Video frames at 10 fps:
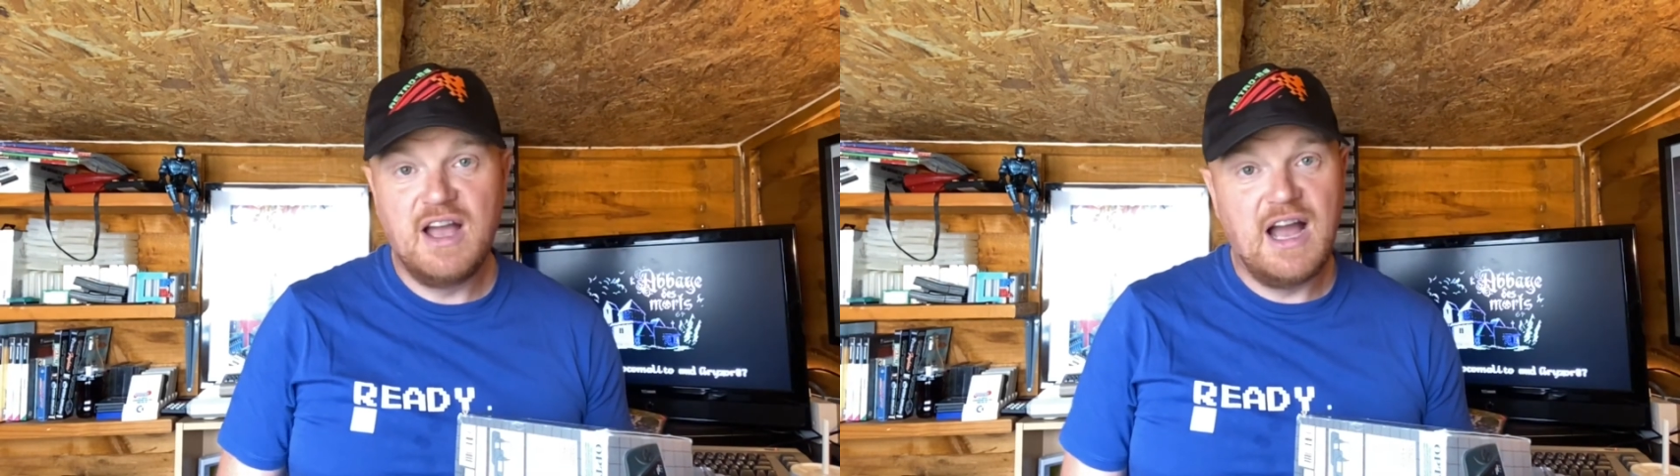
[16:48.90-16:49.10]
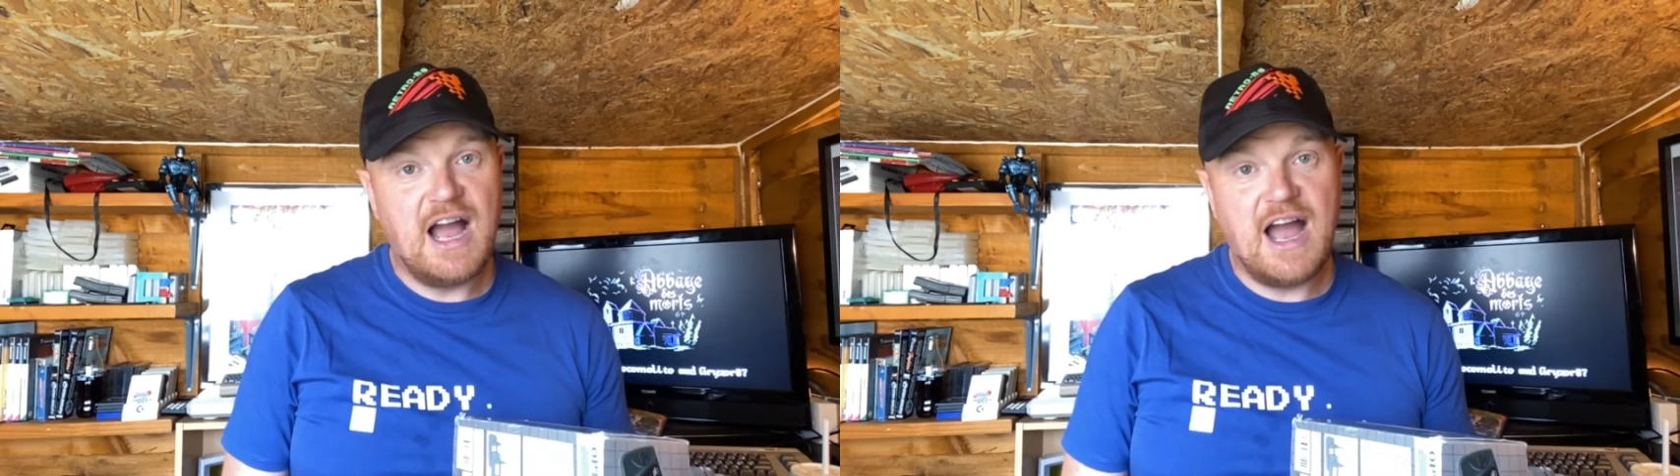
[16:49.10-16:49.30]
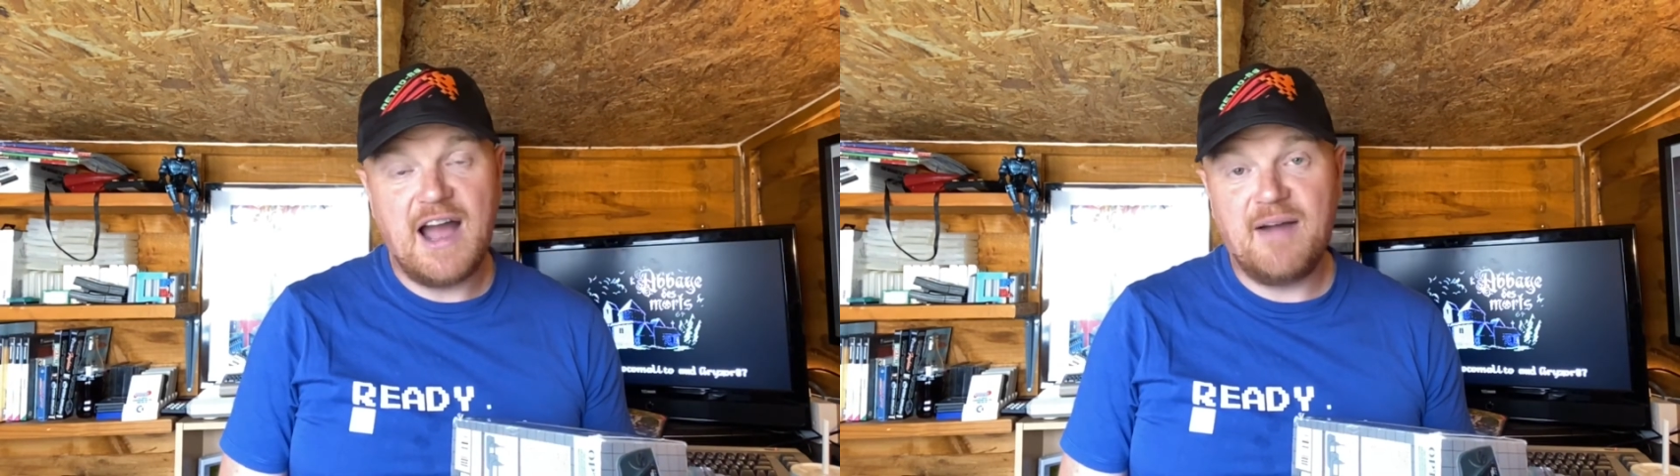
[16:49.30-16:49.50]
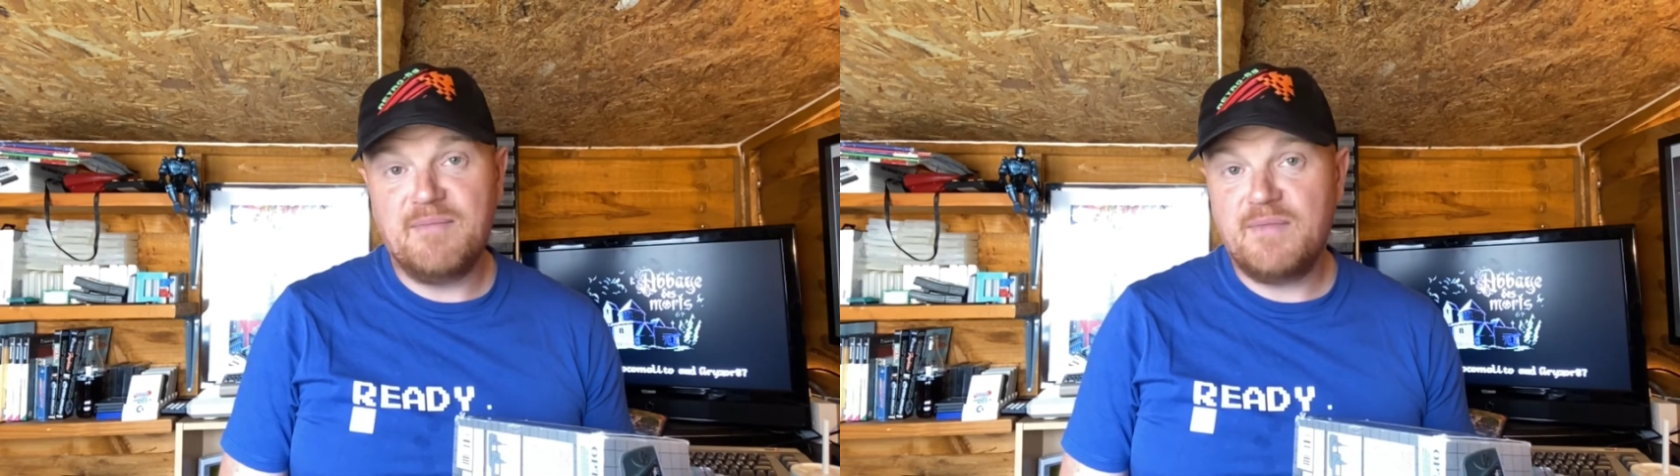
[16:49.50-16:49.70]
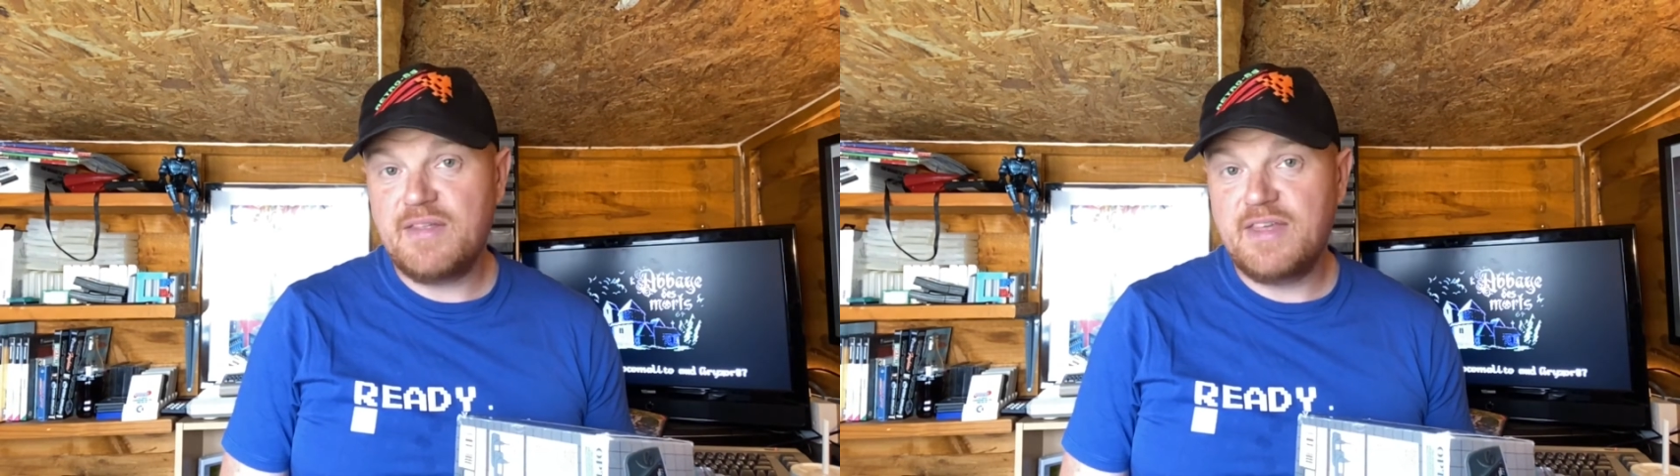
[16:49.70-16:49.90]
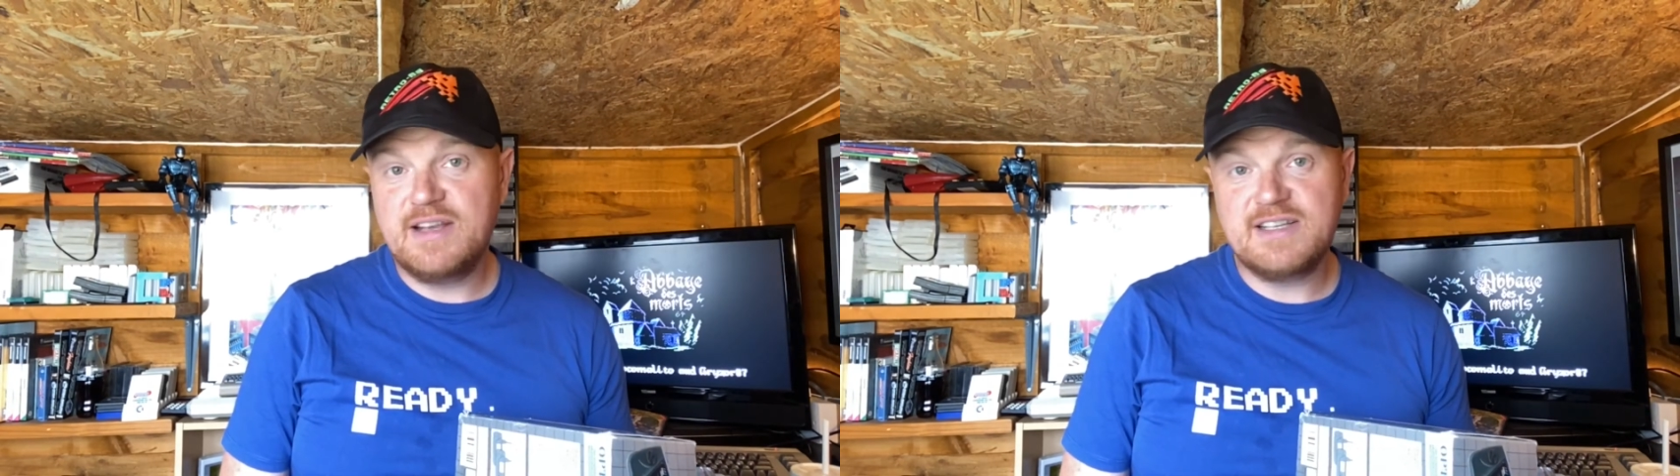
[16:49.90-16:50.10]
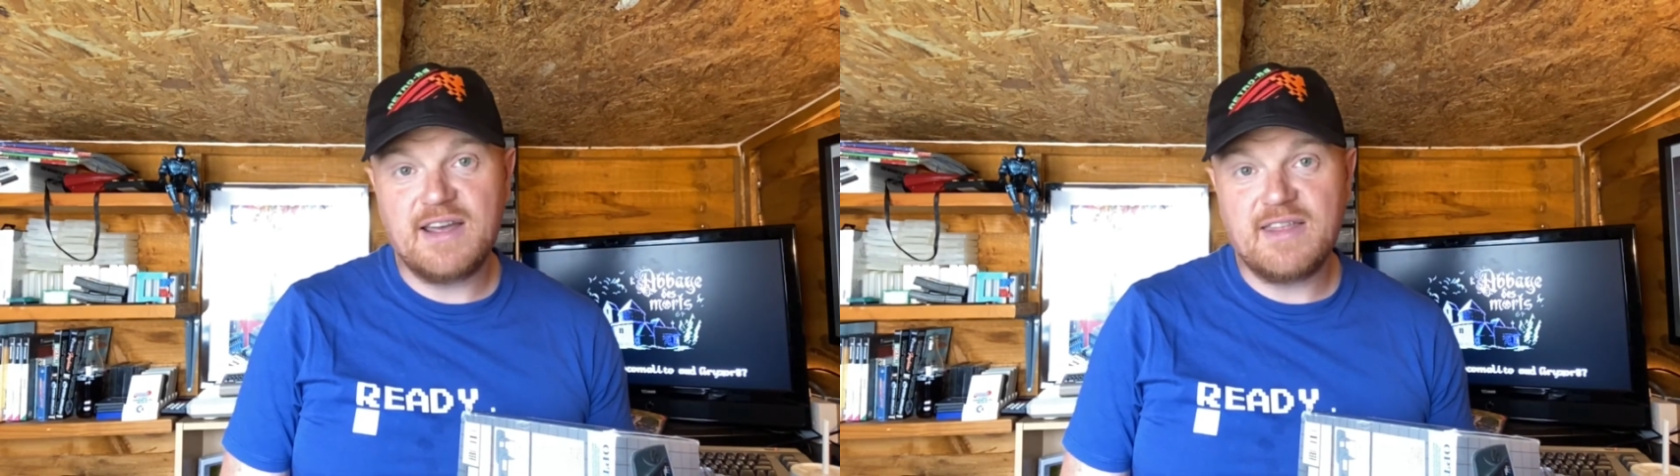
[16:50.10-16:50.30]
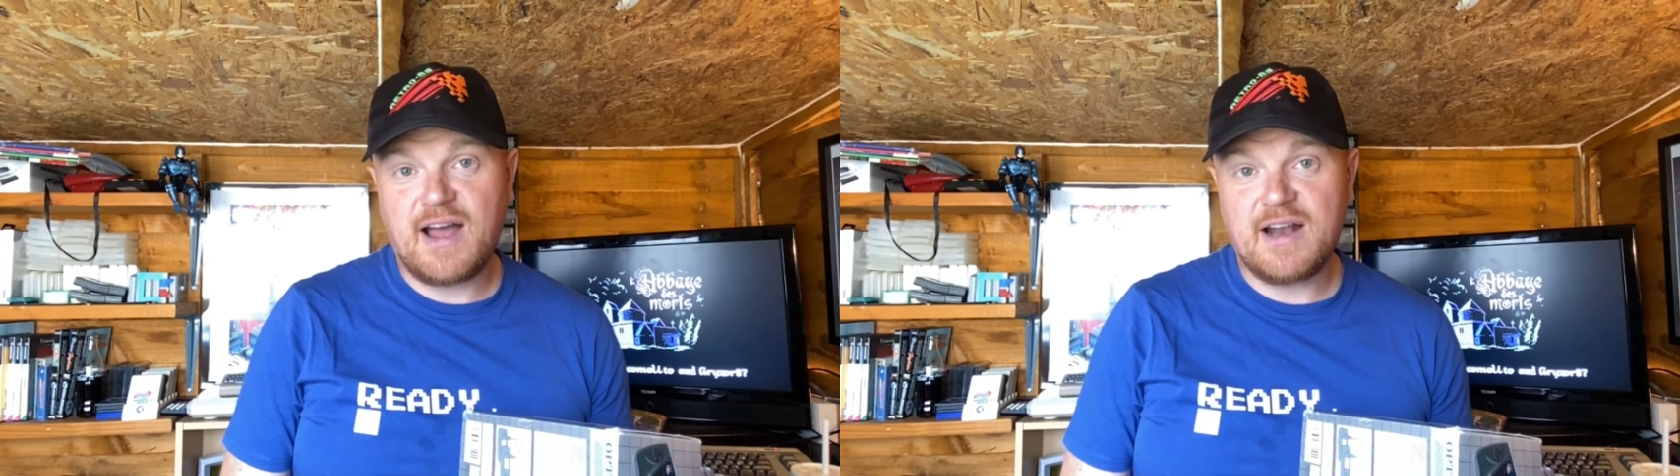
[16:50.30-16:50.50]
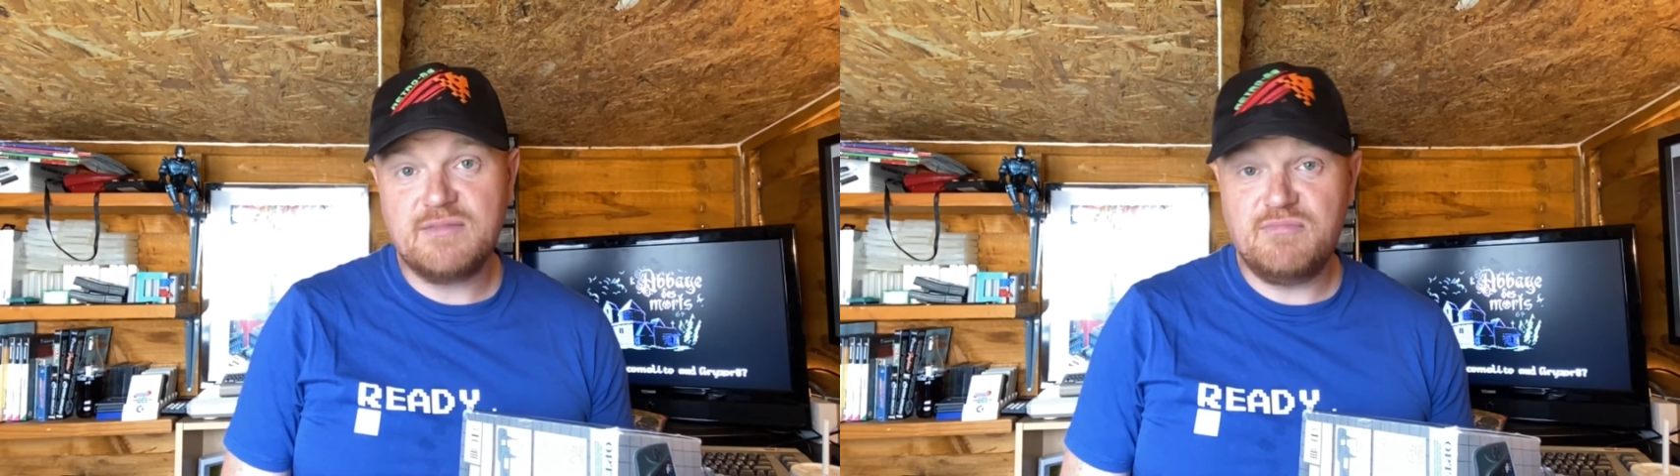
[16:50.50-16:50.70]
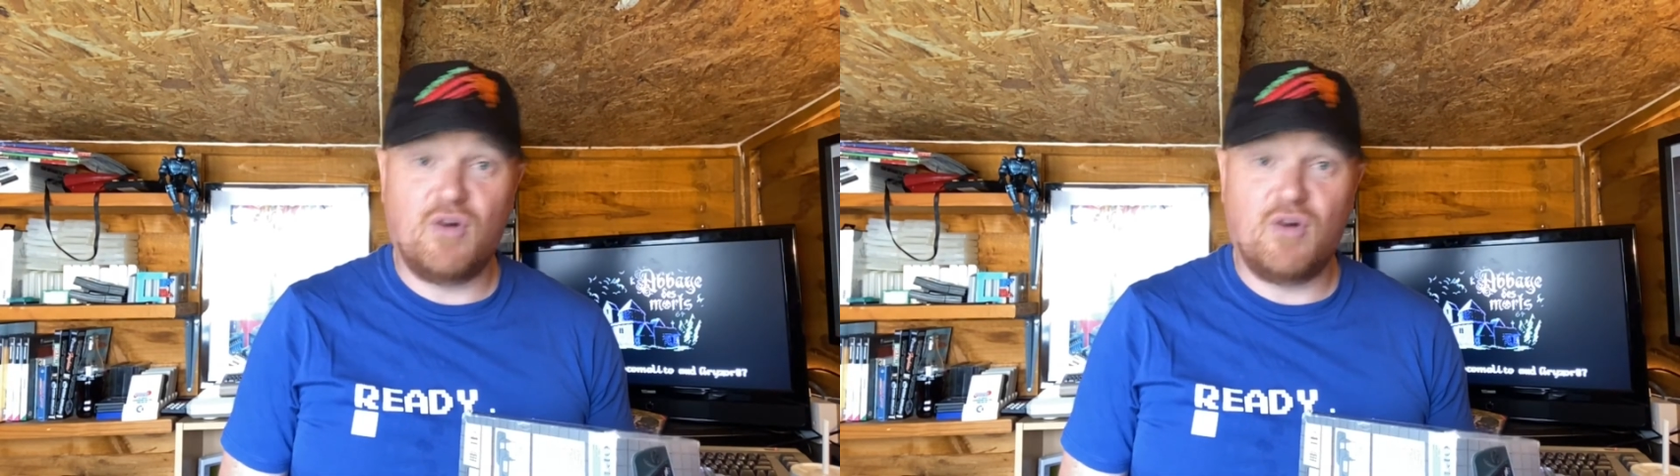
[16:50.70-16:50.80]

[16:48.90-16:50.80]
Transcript: um, things like that.